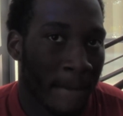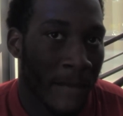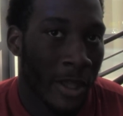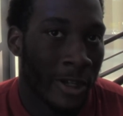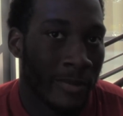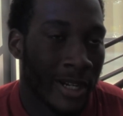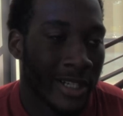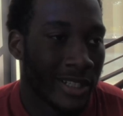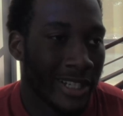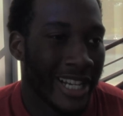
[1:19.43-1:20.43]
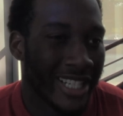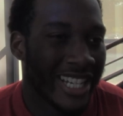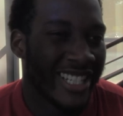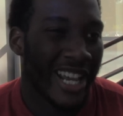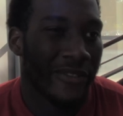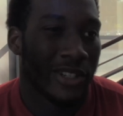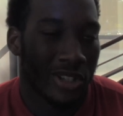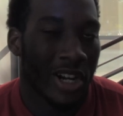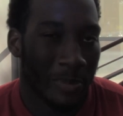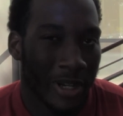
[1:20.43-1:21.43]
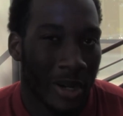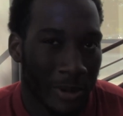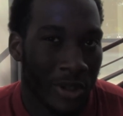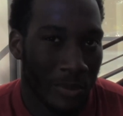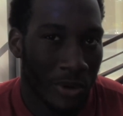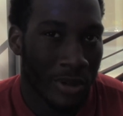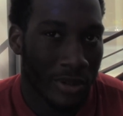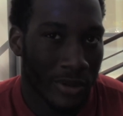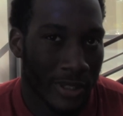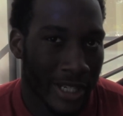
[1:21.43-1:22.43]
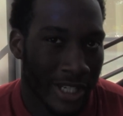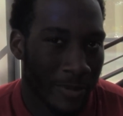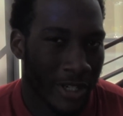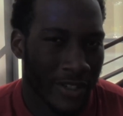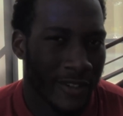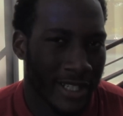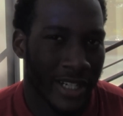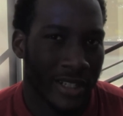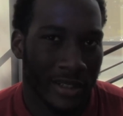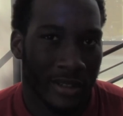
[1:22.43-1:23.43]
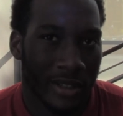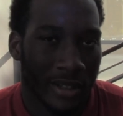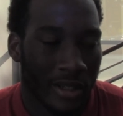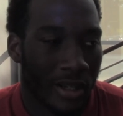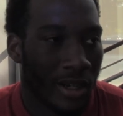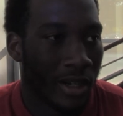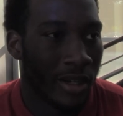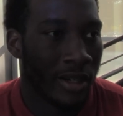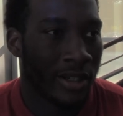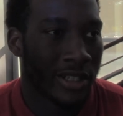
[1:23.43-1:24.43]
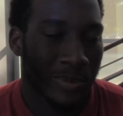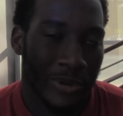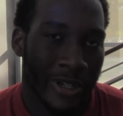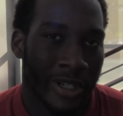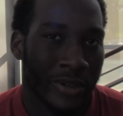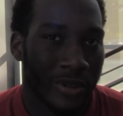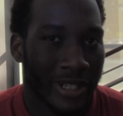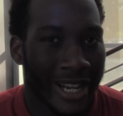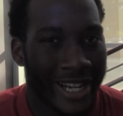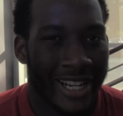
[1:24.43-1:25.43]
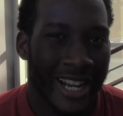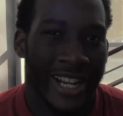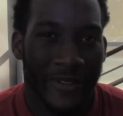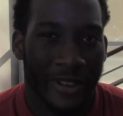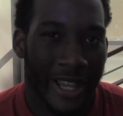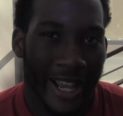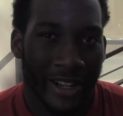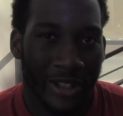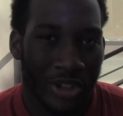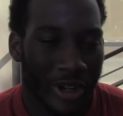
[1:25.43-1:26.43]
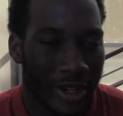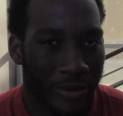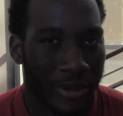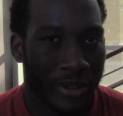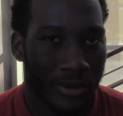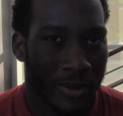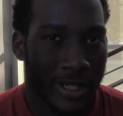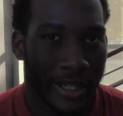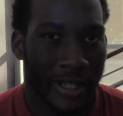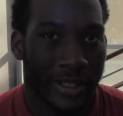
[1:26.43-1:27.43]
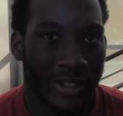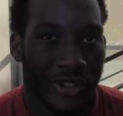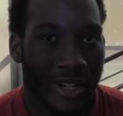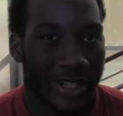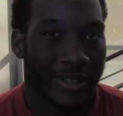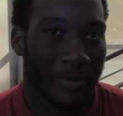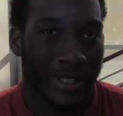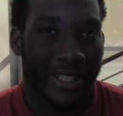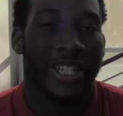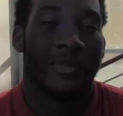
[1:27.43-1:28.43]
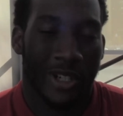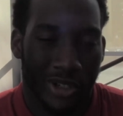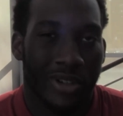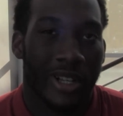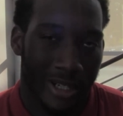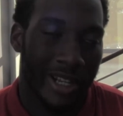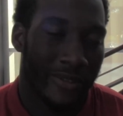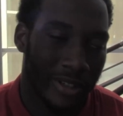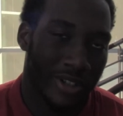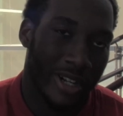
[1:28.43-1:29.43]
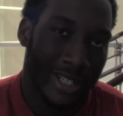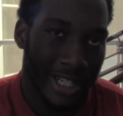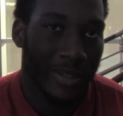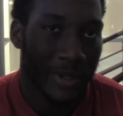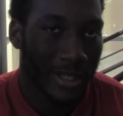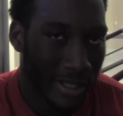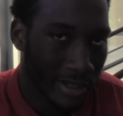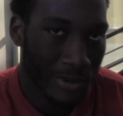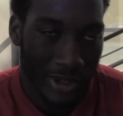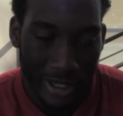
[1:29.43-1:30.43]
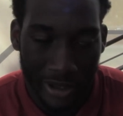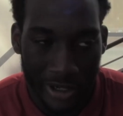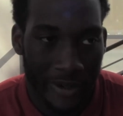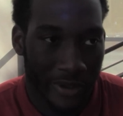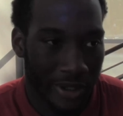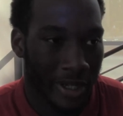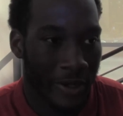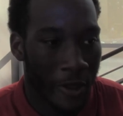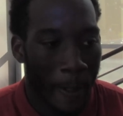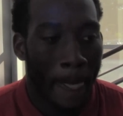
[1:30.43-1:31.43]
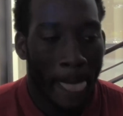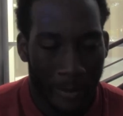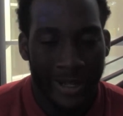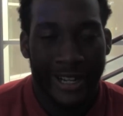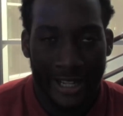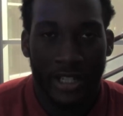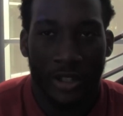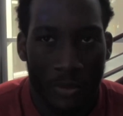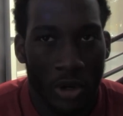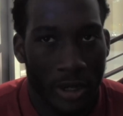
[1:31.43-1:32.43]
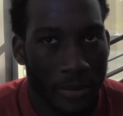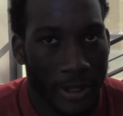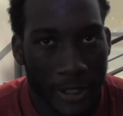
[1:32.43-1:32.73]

Um, honestly, it's, it's definitely started to pick up a little more, you know what I'm saying, just because of the season. Yeah. Uh, spring, they, they, definitely had a little training wheels, you know what I'm saying, trying to teach me, the, definitely, yeah. trying to teach me the system, trying to learn everything, uh, but now it's a little more upbeat.